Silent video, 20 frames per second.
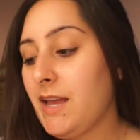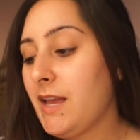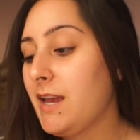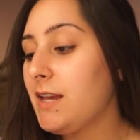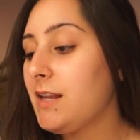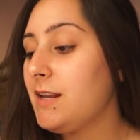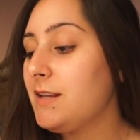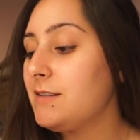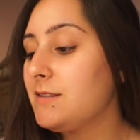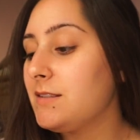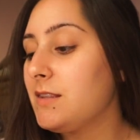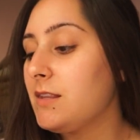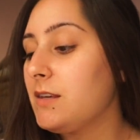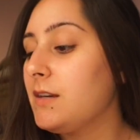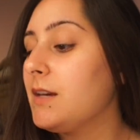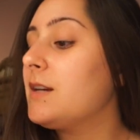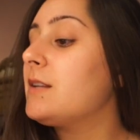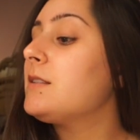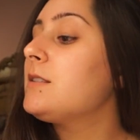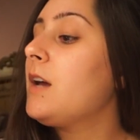It is
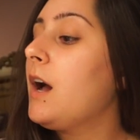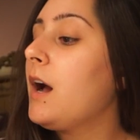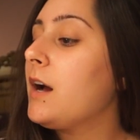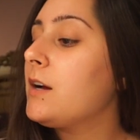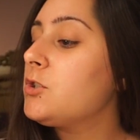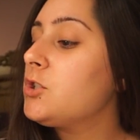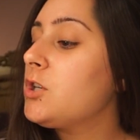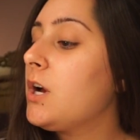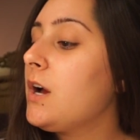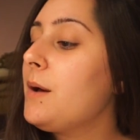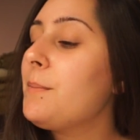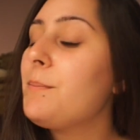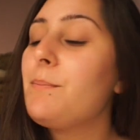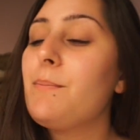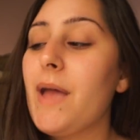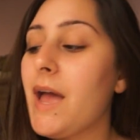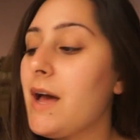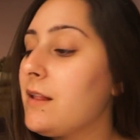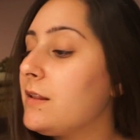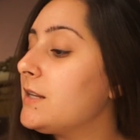the Tatcha
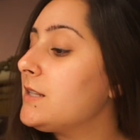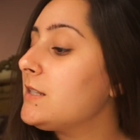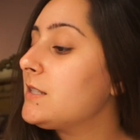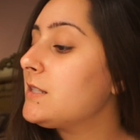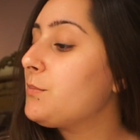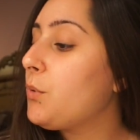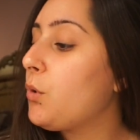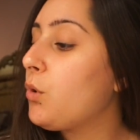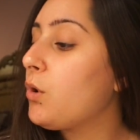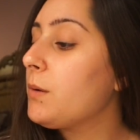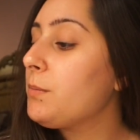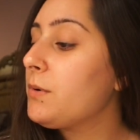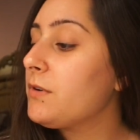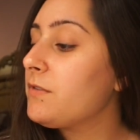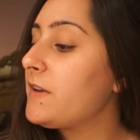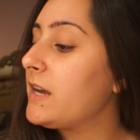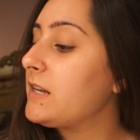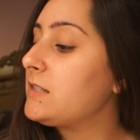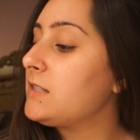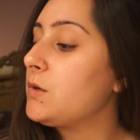Balance Pore
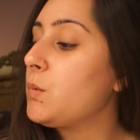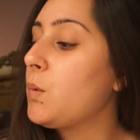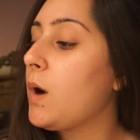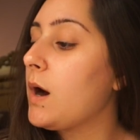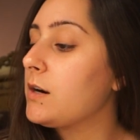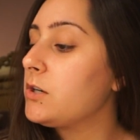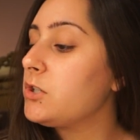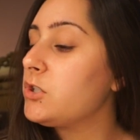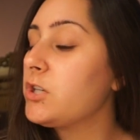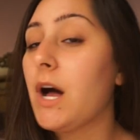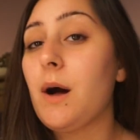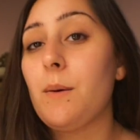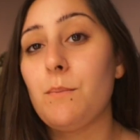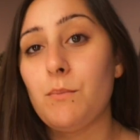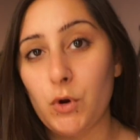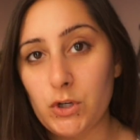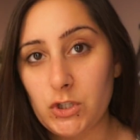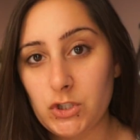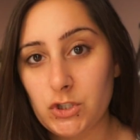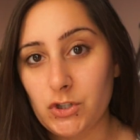Perfecting Water Gel
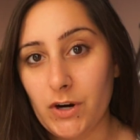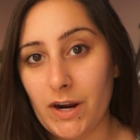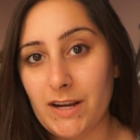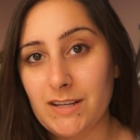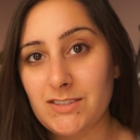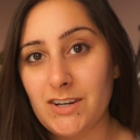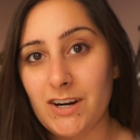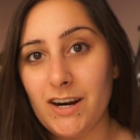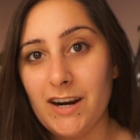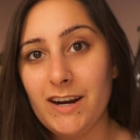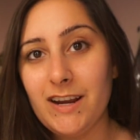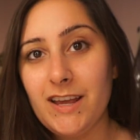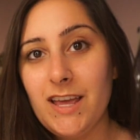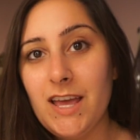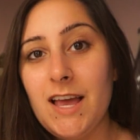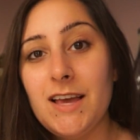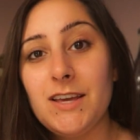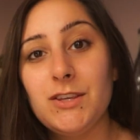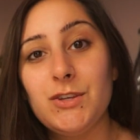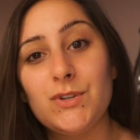Moisturizer.
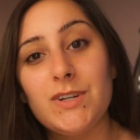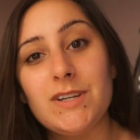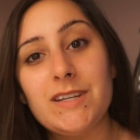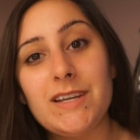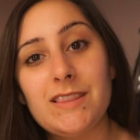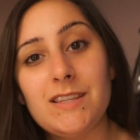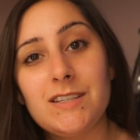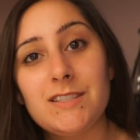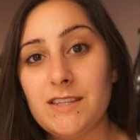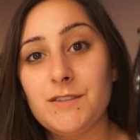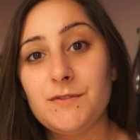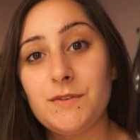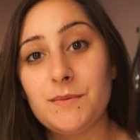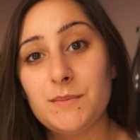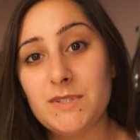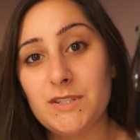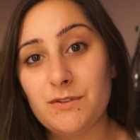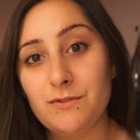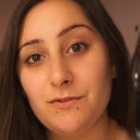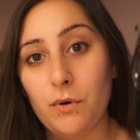You can get this from
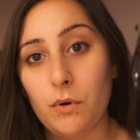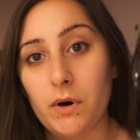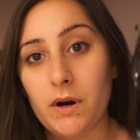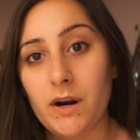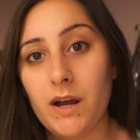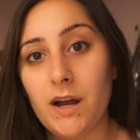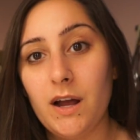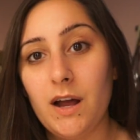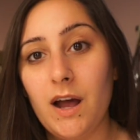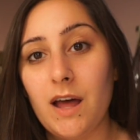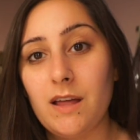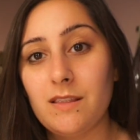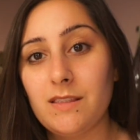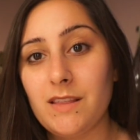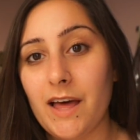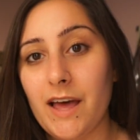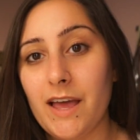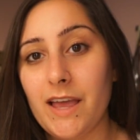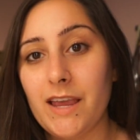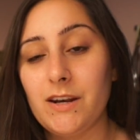Sephora,
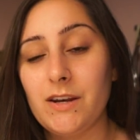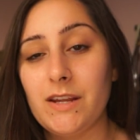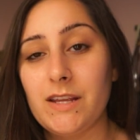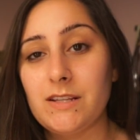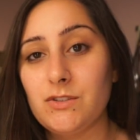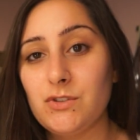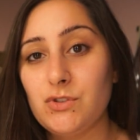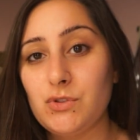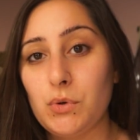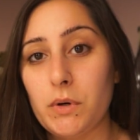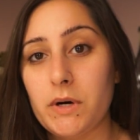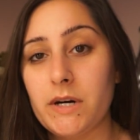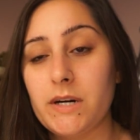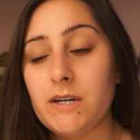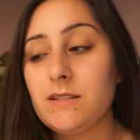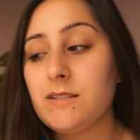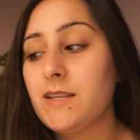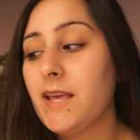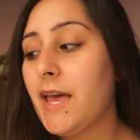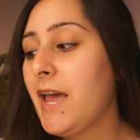online, in
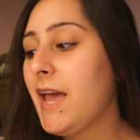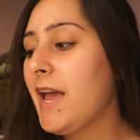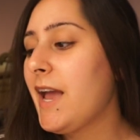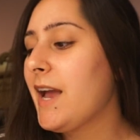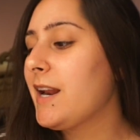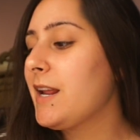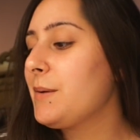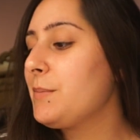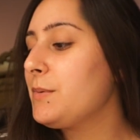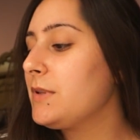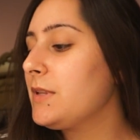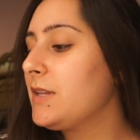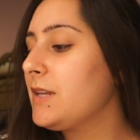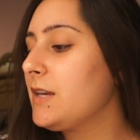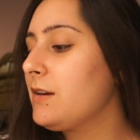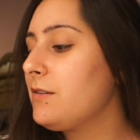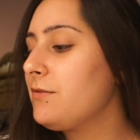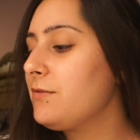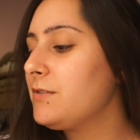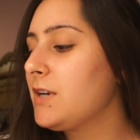stores, and I
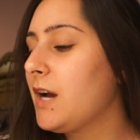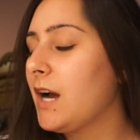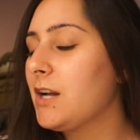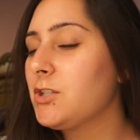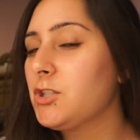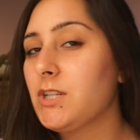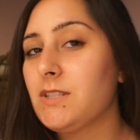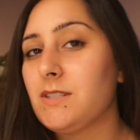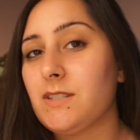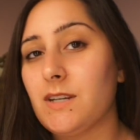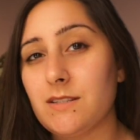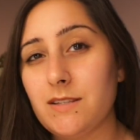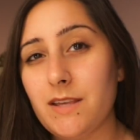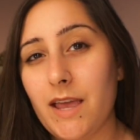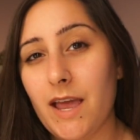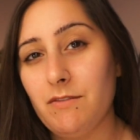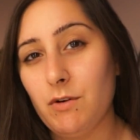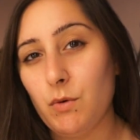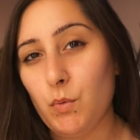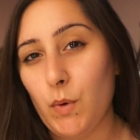believe Tatcha does
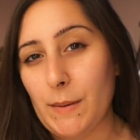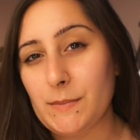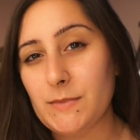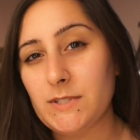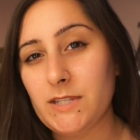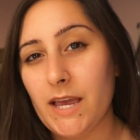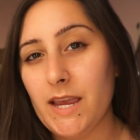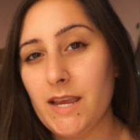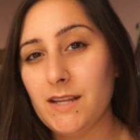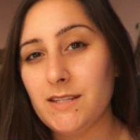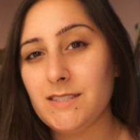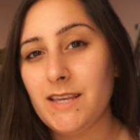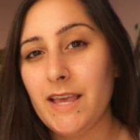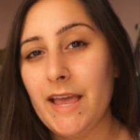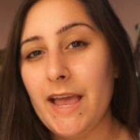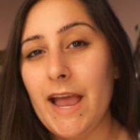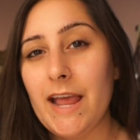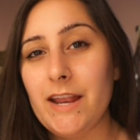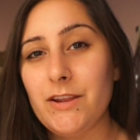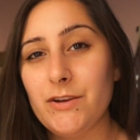have a website,
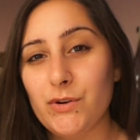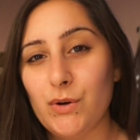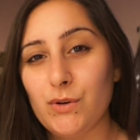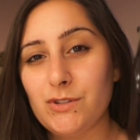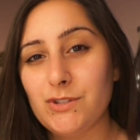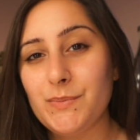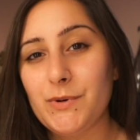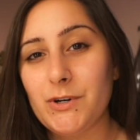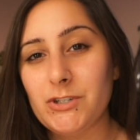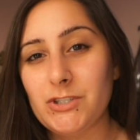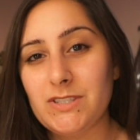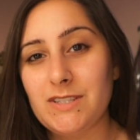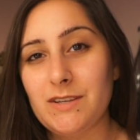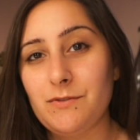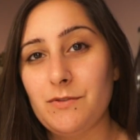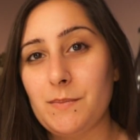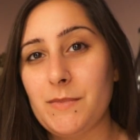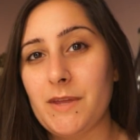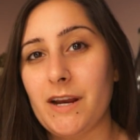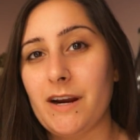and you can also purchase it
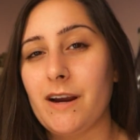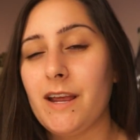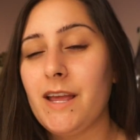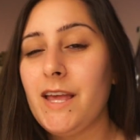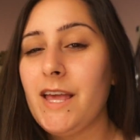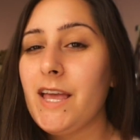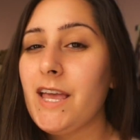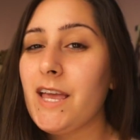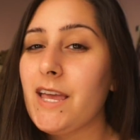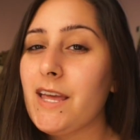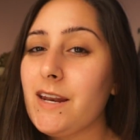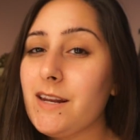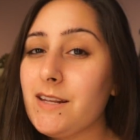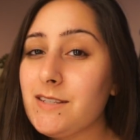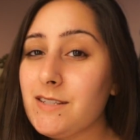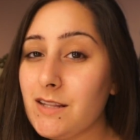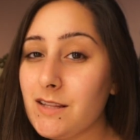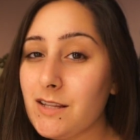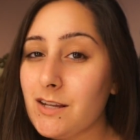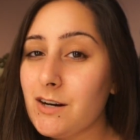from there. It
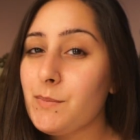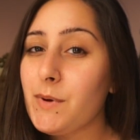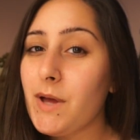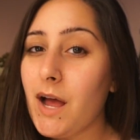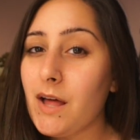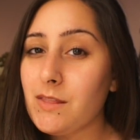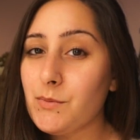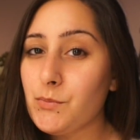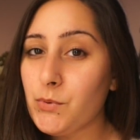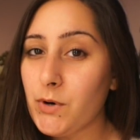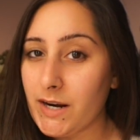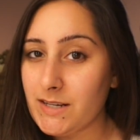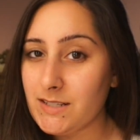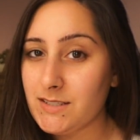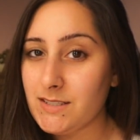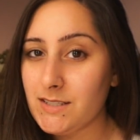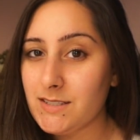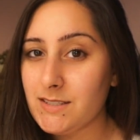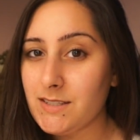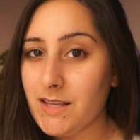is a little bit on the
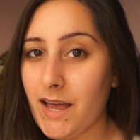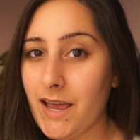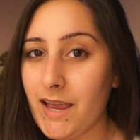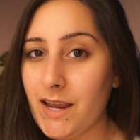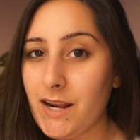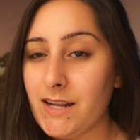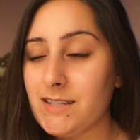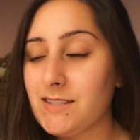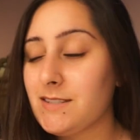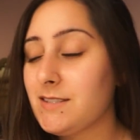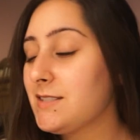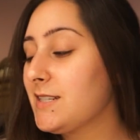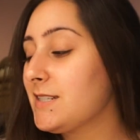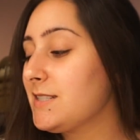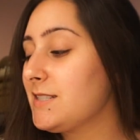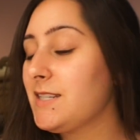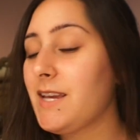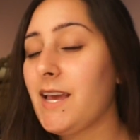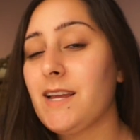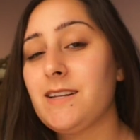pricey side. It's
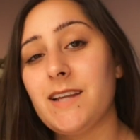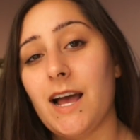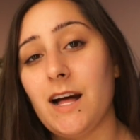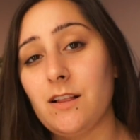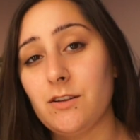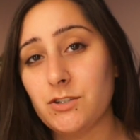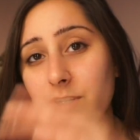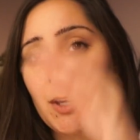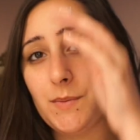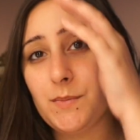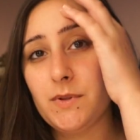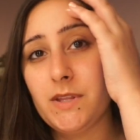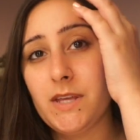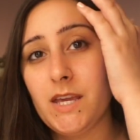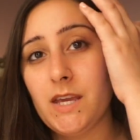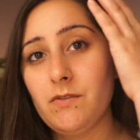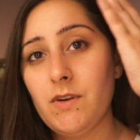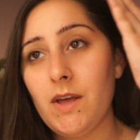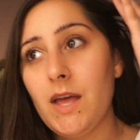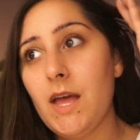$68, I
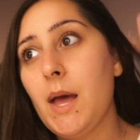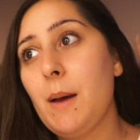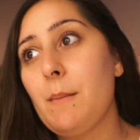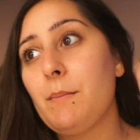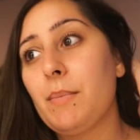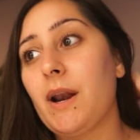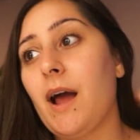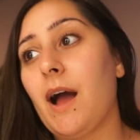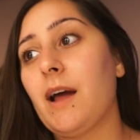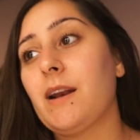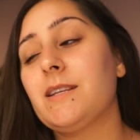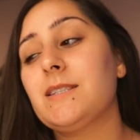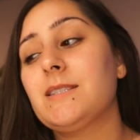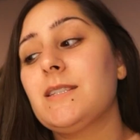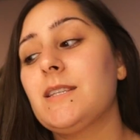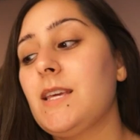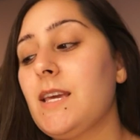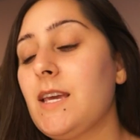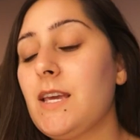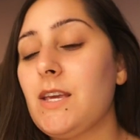believe, but
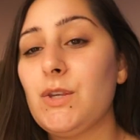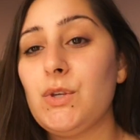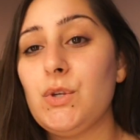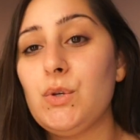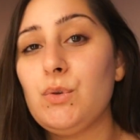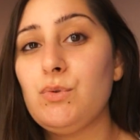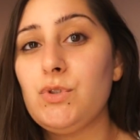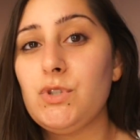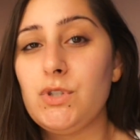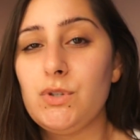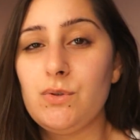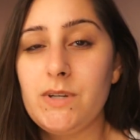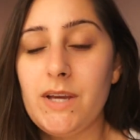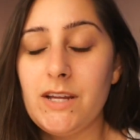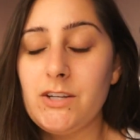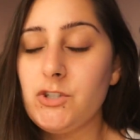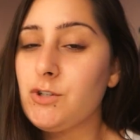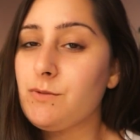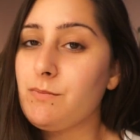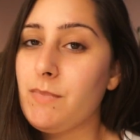honestly, you do
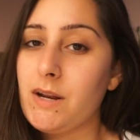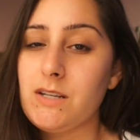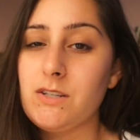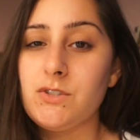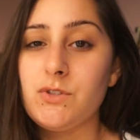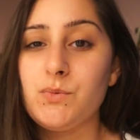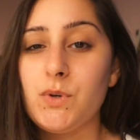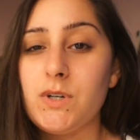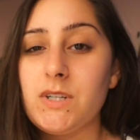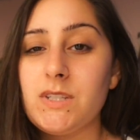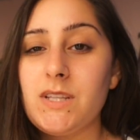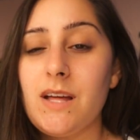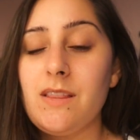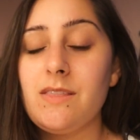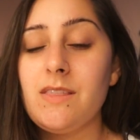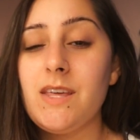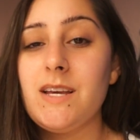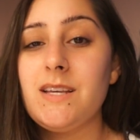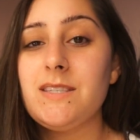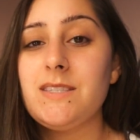get your money's worth
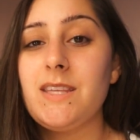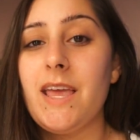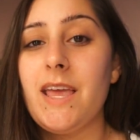on this,